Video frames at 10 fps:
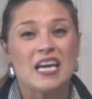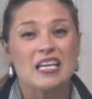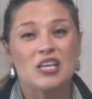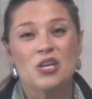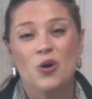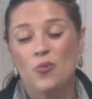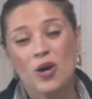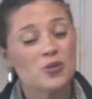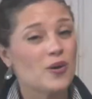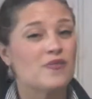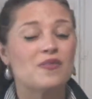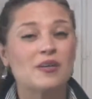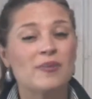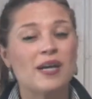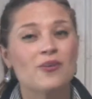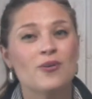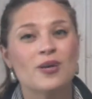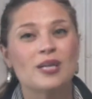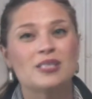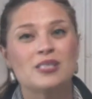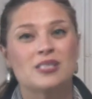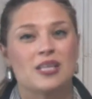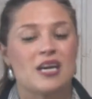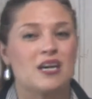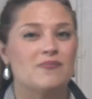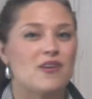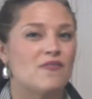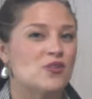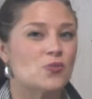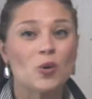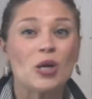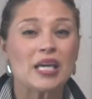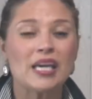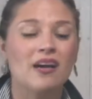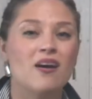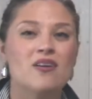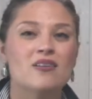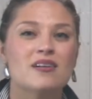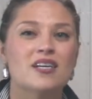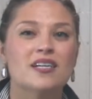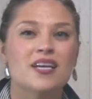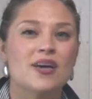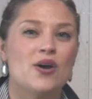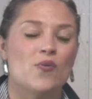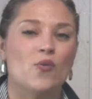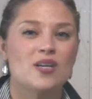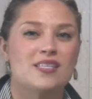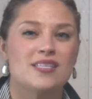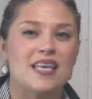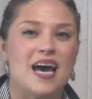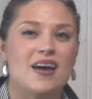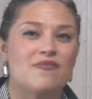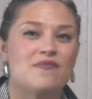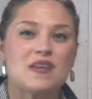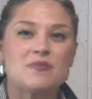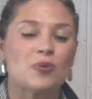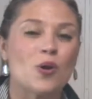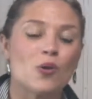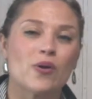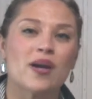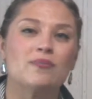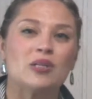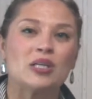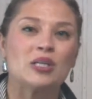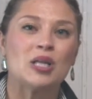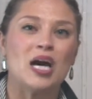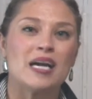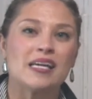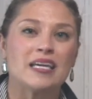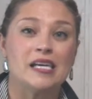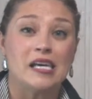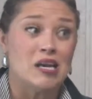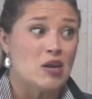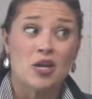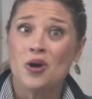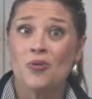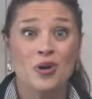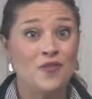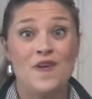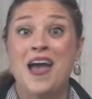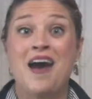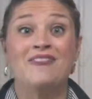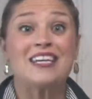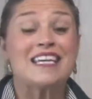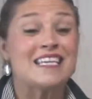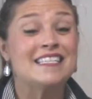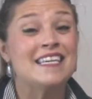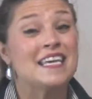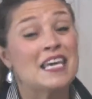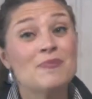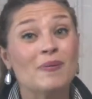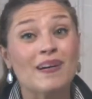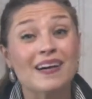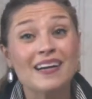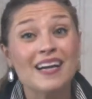what do I feed my horse? If it's working hard, what does that feed program look like? What if I have an easy keeper